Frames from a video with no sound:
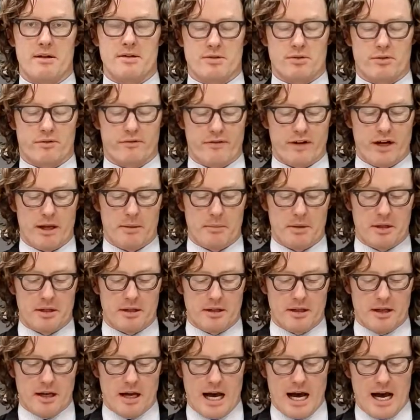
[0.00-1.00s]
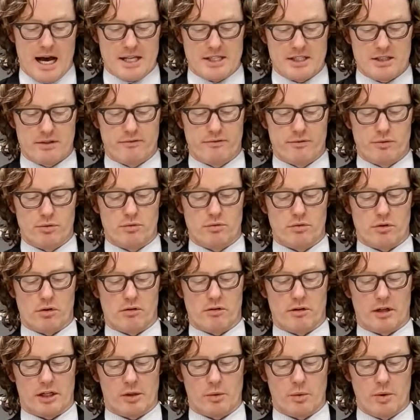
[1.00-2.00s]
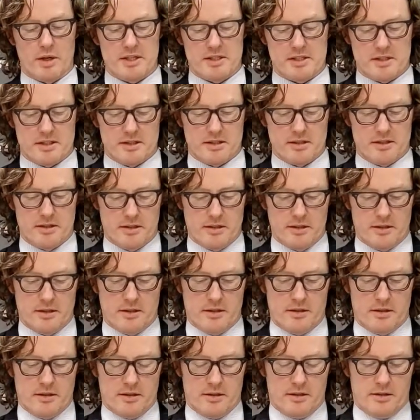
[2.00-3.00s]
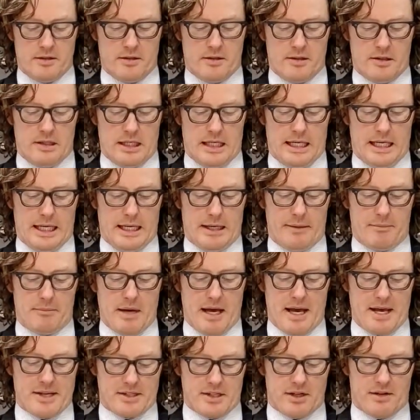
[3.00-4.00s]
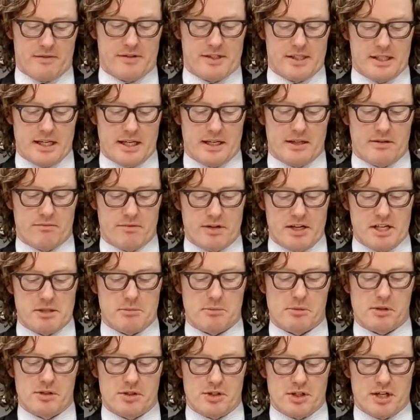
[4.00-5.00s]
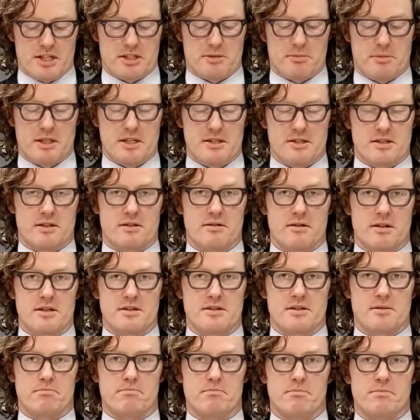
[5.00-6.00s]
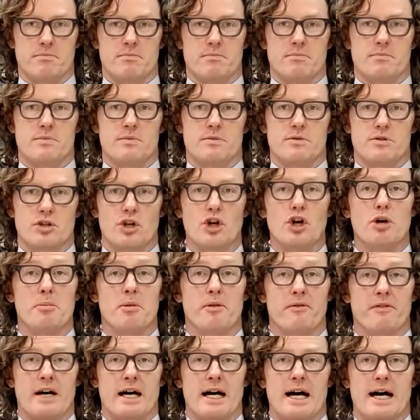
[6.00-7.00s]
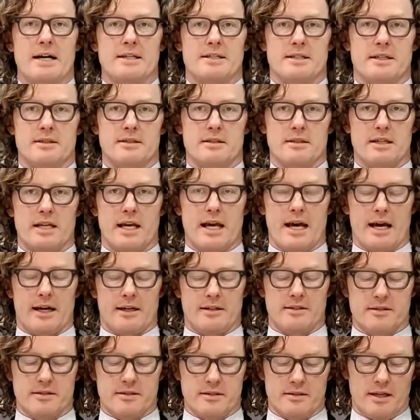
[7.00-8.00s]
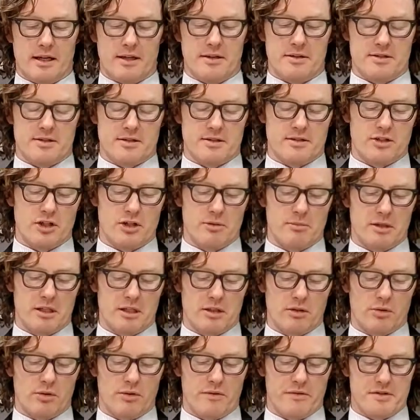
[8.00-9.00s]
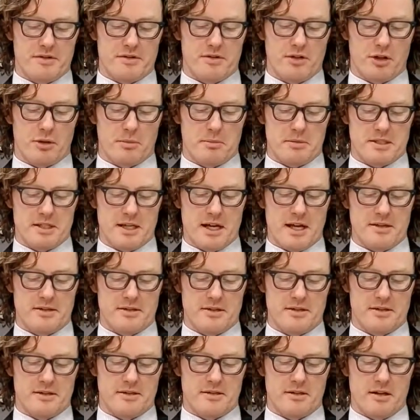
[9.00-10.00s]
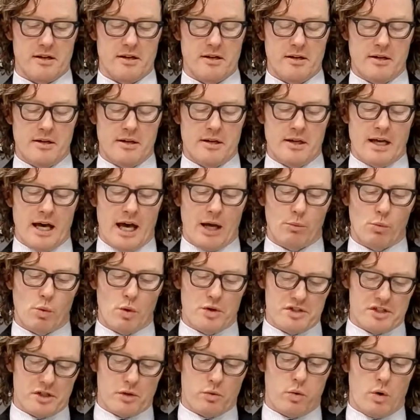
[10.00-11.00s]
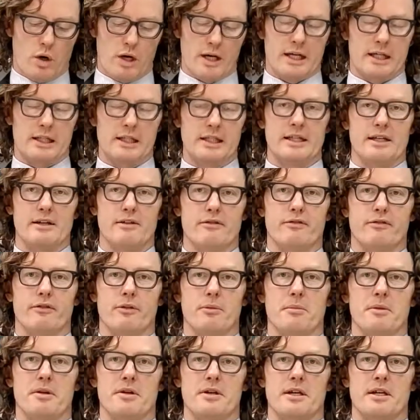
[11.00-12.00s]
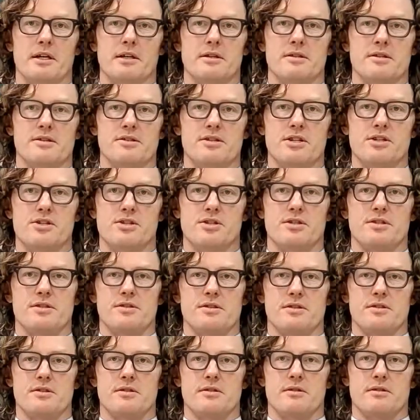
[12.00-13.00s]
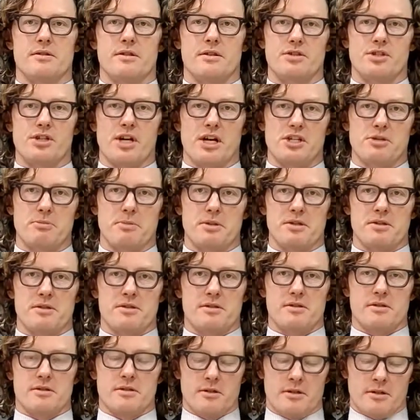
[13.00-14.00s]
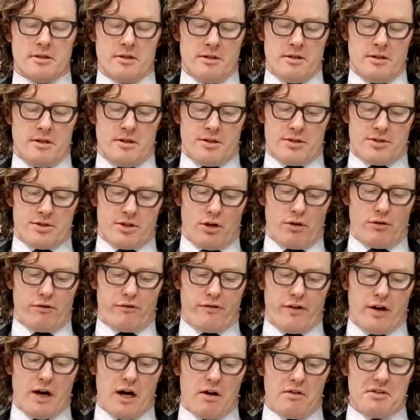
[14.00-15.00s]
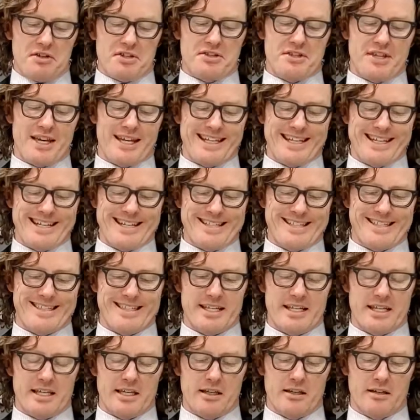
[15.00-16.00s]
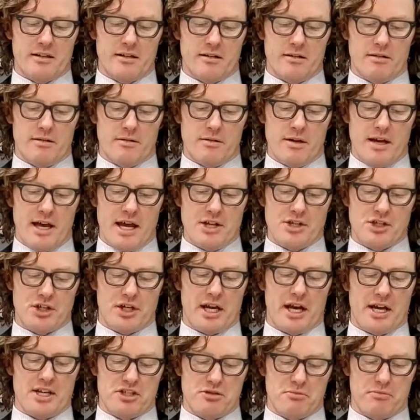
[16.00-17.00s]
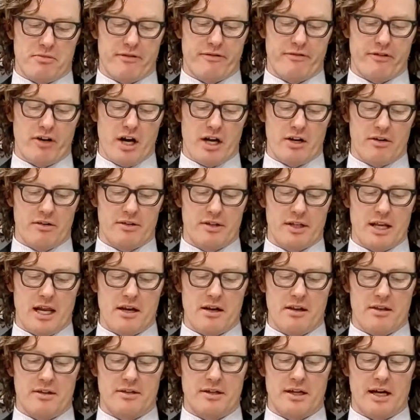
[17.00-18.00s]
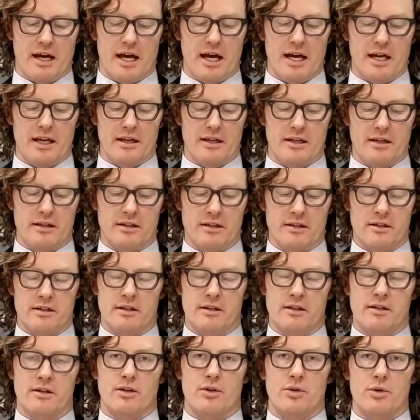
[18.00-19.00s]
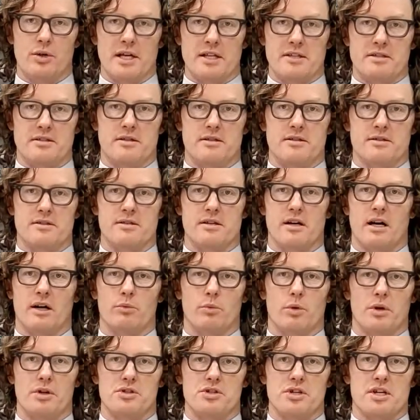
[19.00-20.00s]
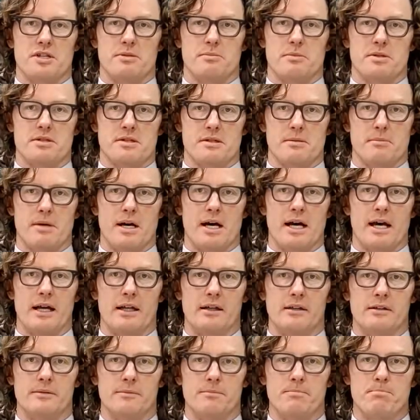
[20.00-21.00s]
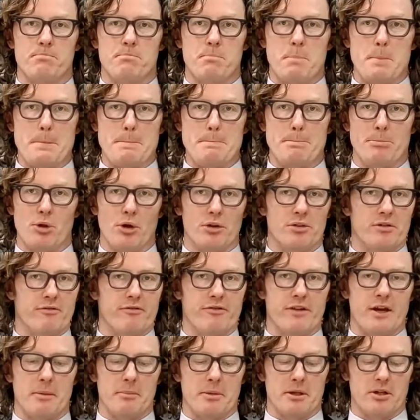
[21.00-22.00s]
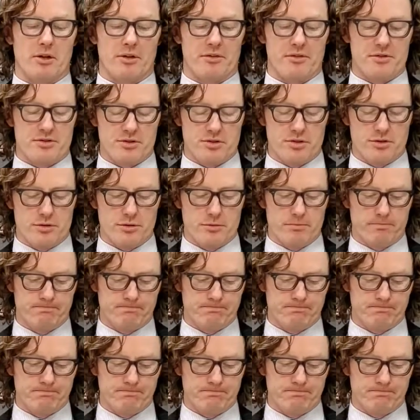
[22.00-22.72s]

or family ask for or request. As I've said, reasonable adjustment is a term of art under the Act and is determined in all of the circumstances. And what is quite clear from the decisions, the judgments so far, is that it is the education provider at the end of the day who gets to decide what adjustments are made, not the family, not the student.